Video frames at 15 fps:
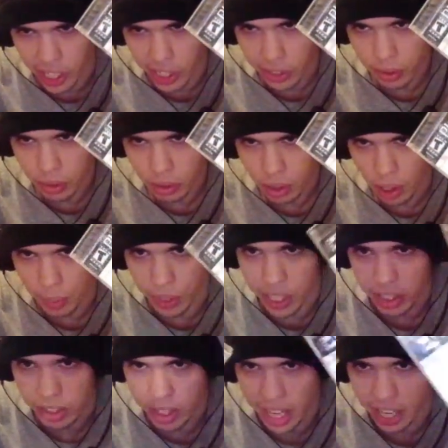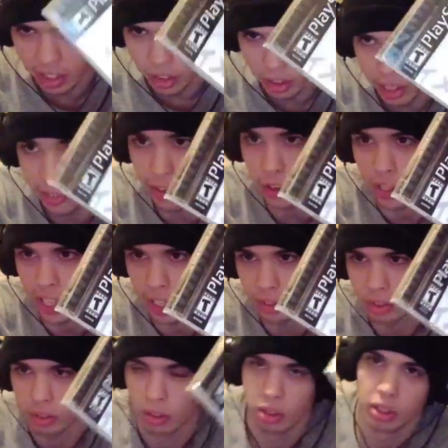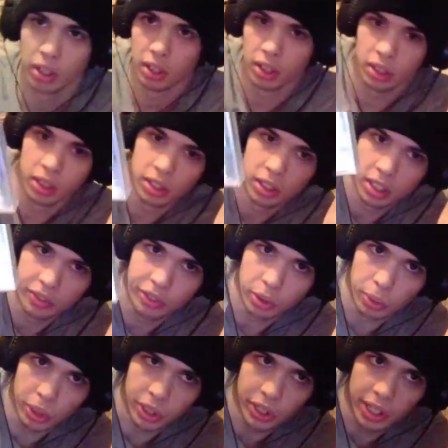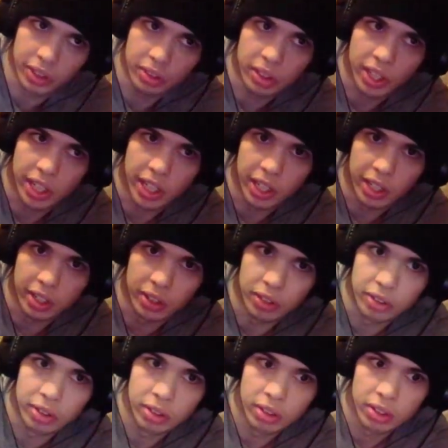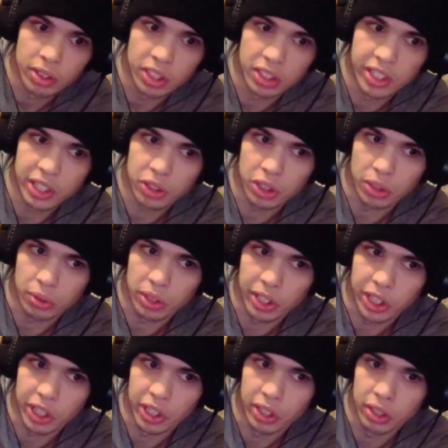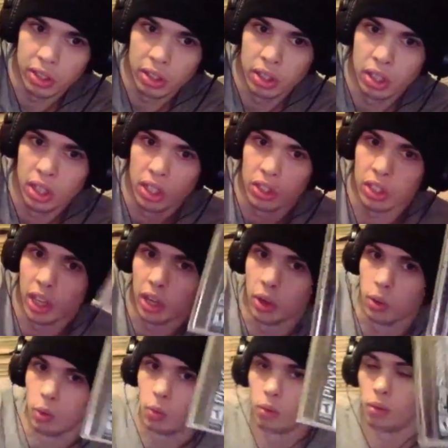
I mean, these things, they feel nice. Feel really nice in the hands. The seals look really good. So